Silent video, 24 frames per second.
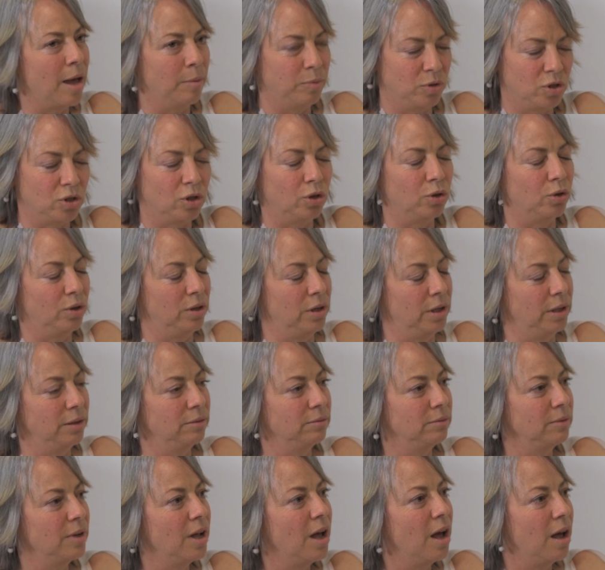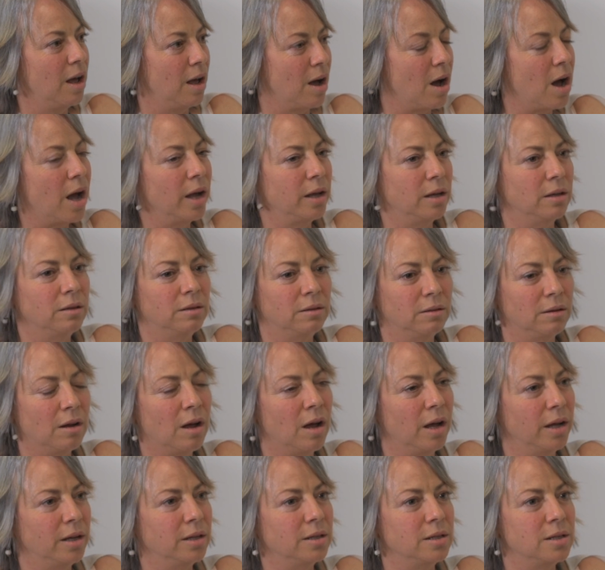Absolutely. I
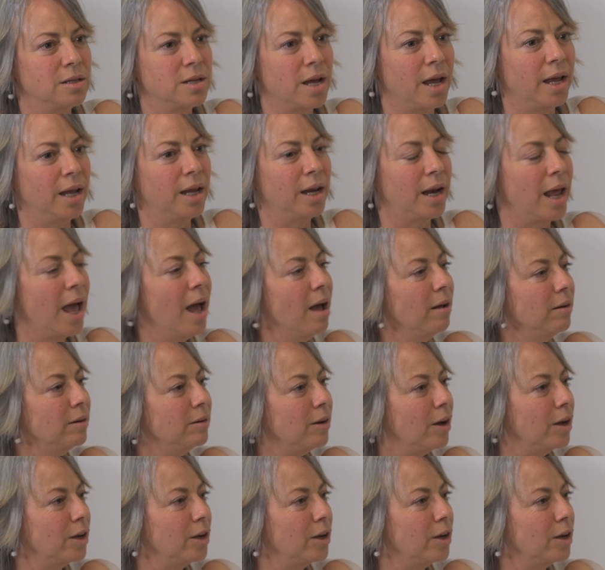can take it out,